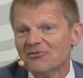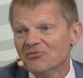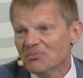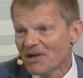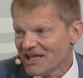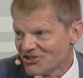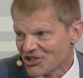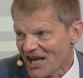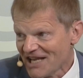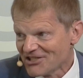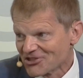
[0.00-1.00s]
we may
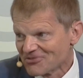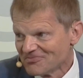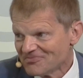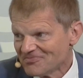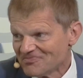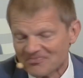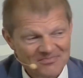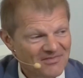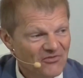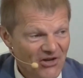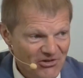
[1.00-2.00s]
change.
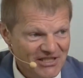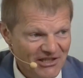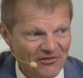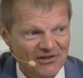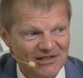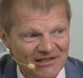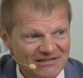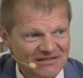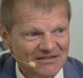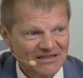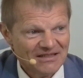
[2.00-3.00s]
Very
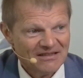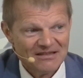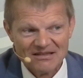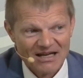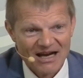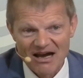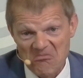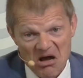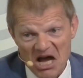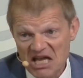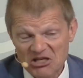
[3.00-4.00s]
difficult.
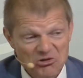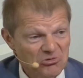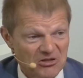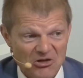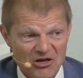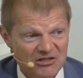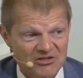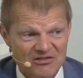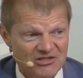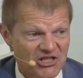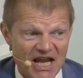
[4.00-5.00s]
I could not
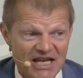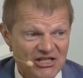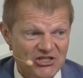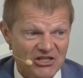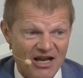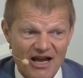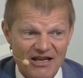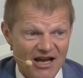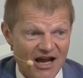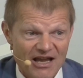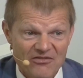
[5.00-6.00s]
change.
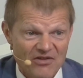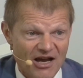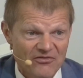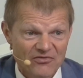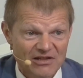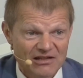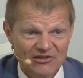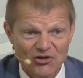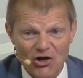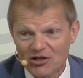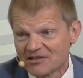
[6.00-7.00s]
I will
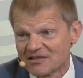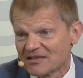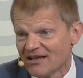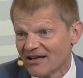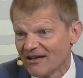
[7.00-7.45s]
not.